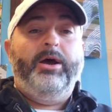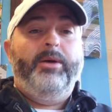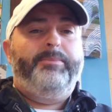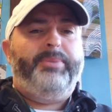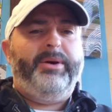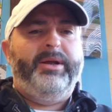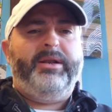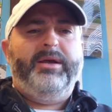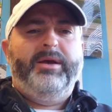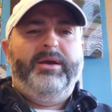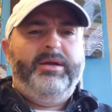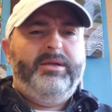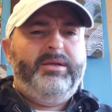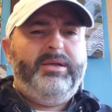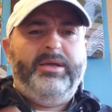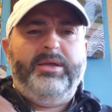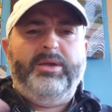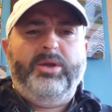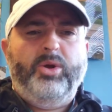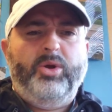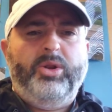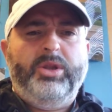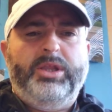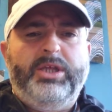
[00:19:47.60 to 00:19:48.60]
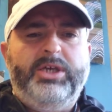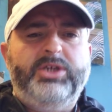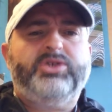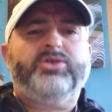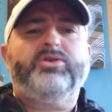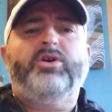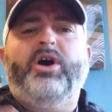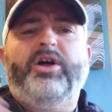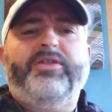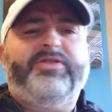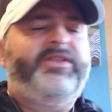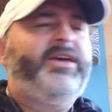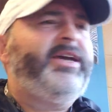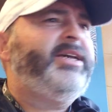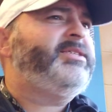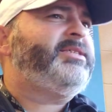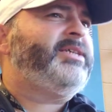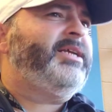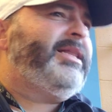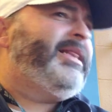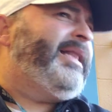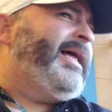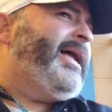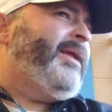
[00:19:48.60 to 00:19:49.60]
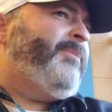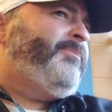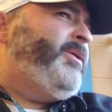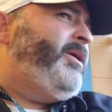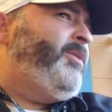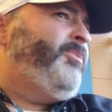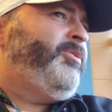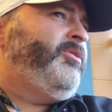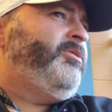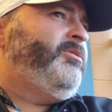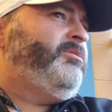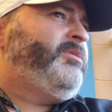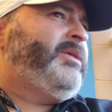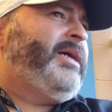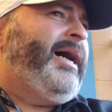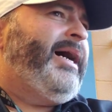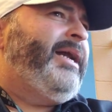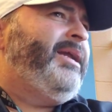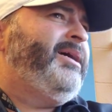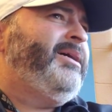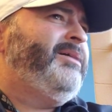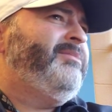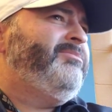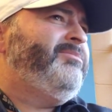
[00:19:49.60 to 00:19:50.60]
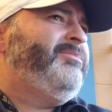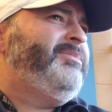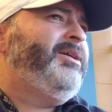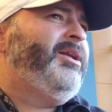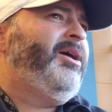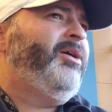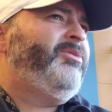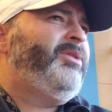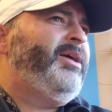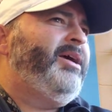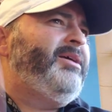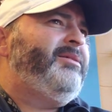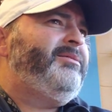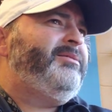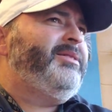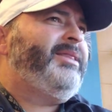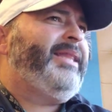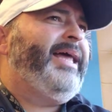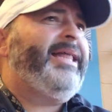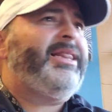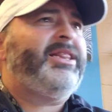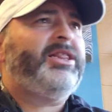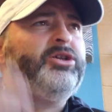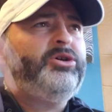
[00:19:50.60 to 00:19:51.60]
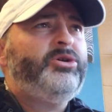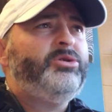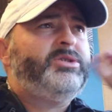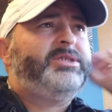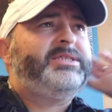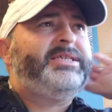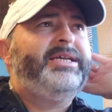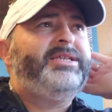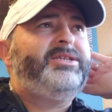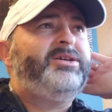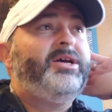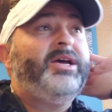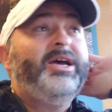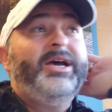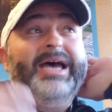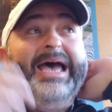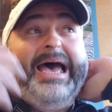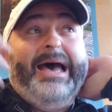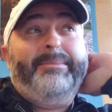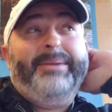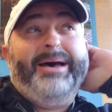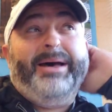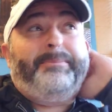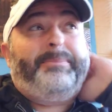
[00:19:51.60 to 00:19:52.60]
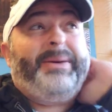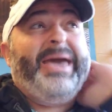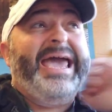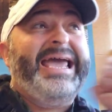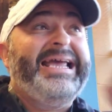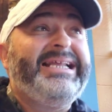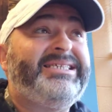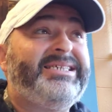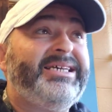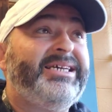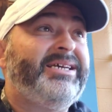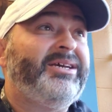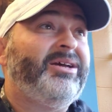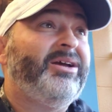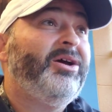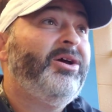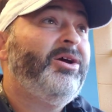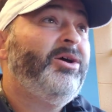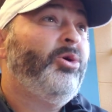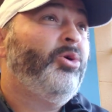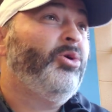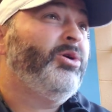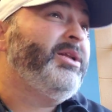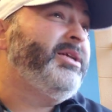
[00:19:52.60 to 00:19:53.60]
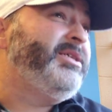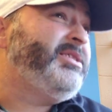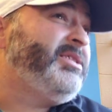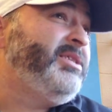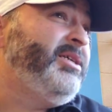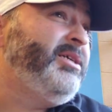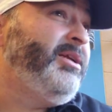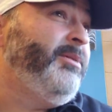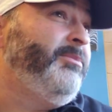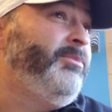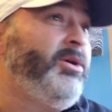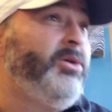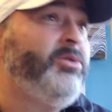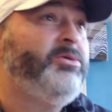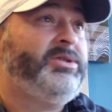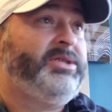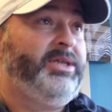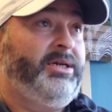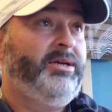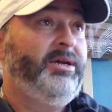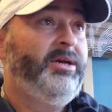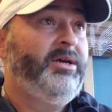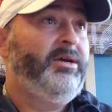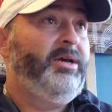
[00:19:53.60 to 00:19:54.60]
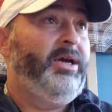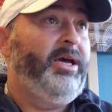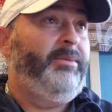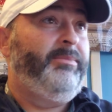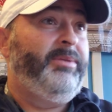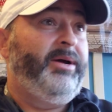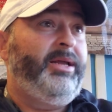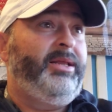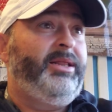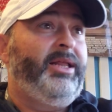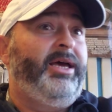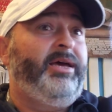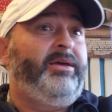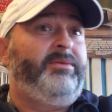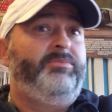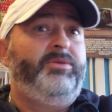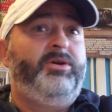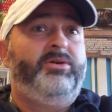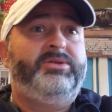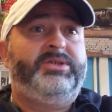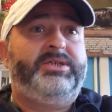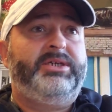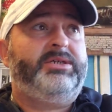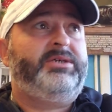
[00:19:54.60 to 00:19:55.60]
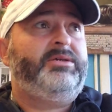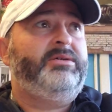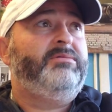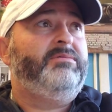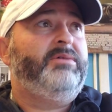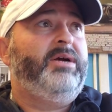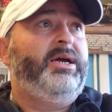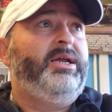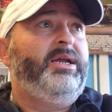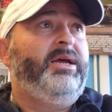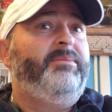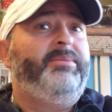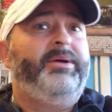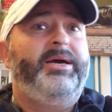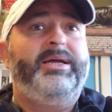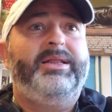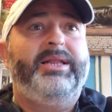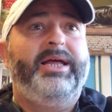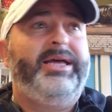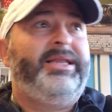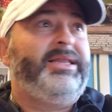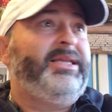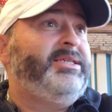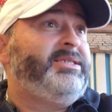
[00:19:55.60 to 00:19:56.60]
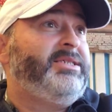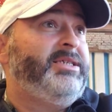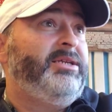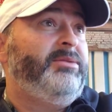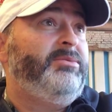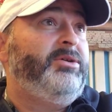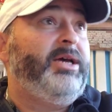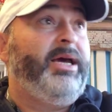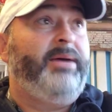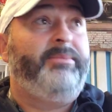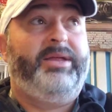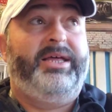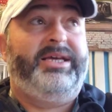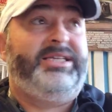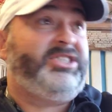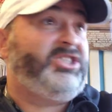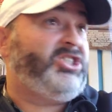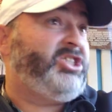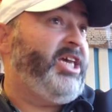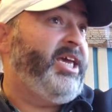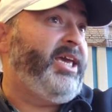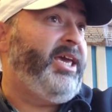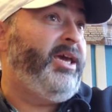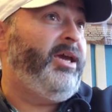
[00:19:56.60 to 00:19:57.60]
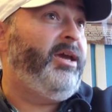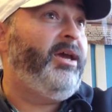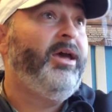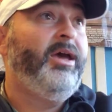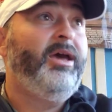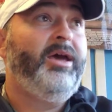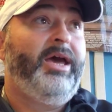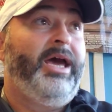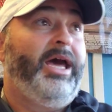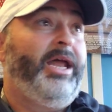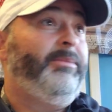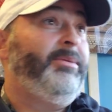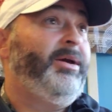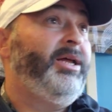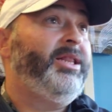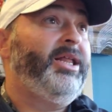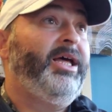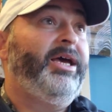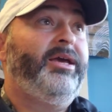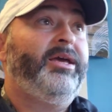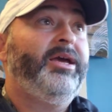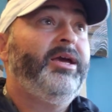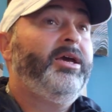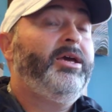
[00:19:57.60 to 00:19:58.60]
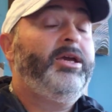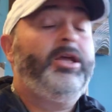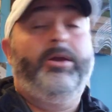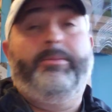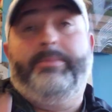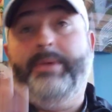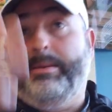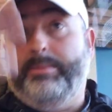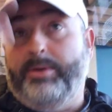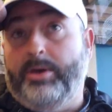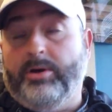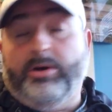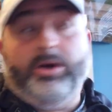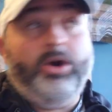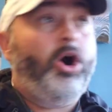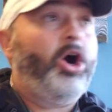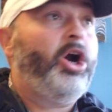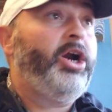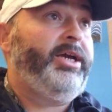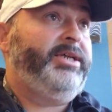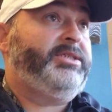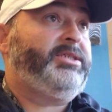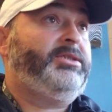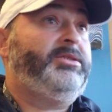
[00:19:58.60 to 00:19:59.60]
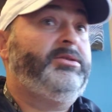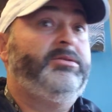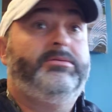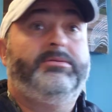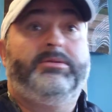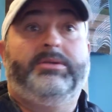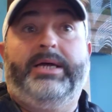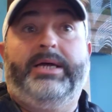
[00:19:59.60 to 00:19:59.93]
but these are all things that a lot of people kind of, they let loose. They do. How about painting or listening to music? Anybody like music, right? Anybody like listening to music? Anybody like singing? Anybody like, maybe you're an artist. A